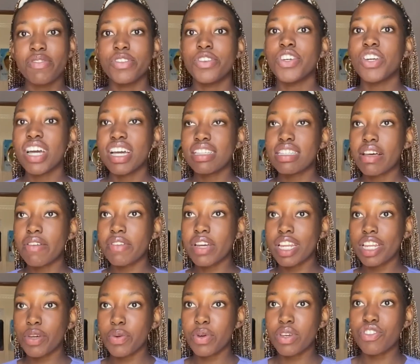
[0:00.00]
you guys have
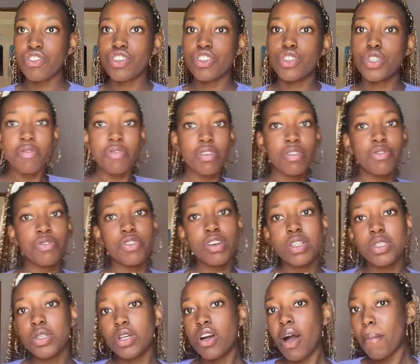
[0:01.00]
any questions, feel free
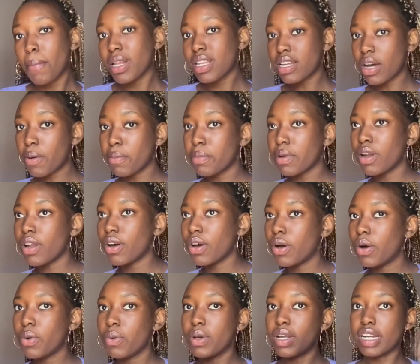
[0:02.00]
to comment down
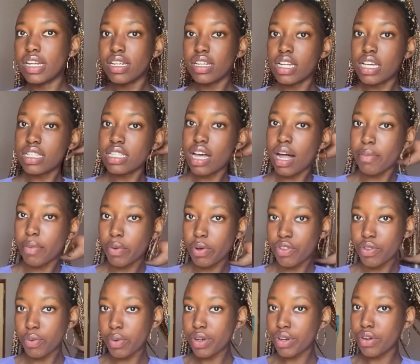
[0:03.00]
below and tell me
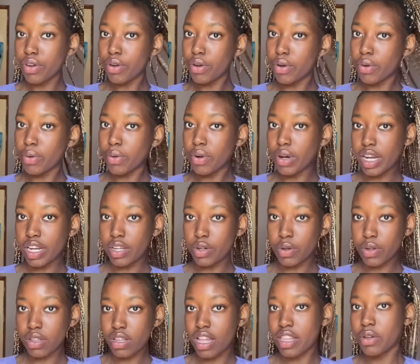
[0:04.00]
what you want to know, or any
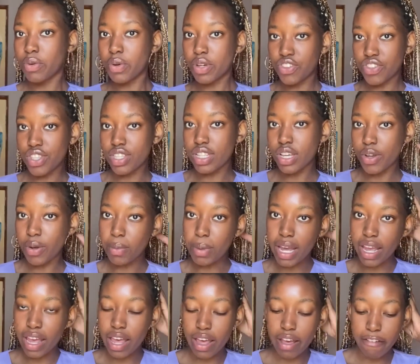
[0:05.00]
other questions that you
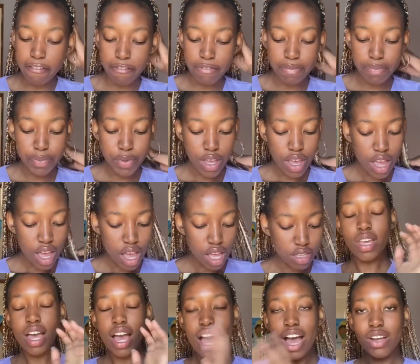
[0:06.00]
might have.
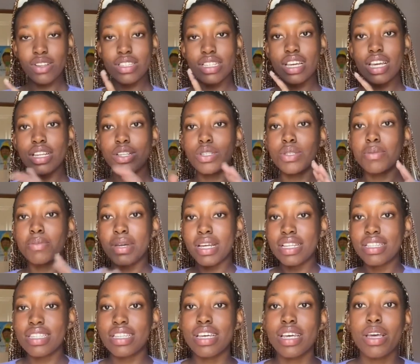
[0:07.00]
How to get into
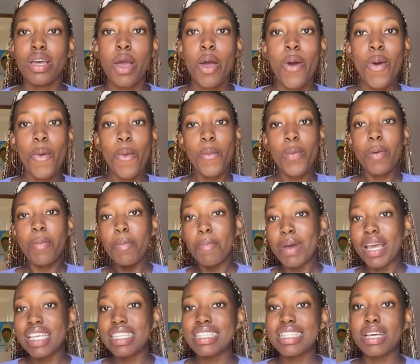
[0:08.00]
medicine with
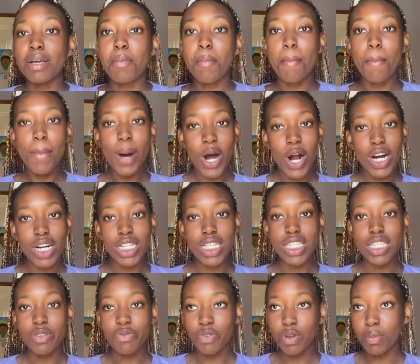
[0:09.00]
basic
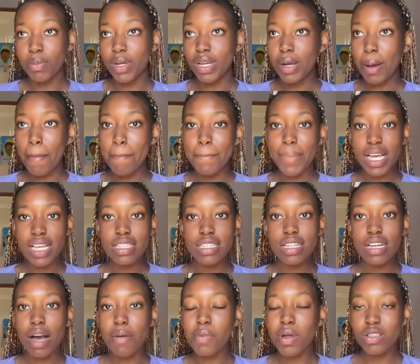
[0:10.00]
marks, you feel me? Basic,
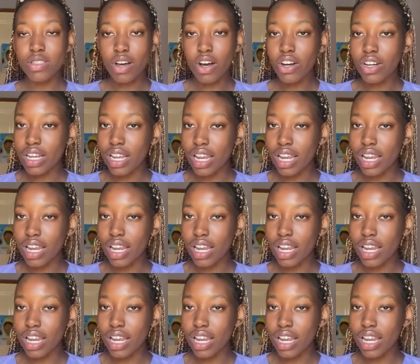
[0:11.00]
I'm not talking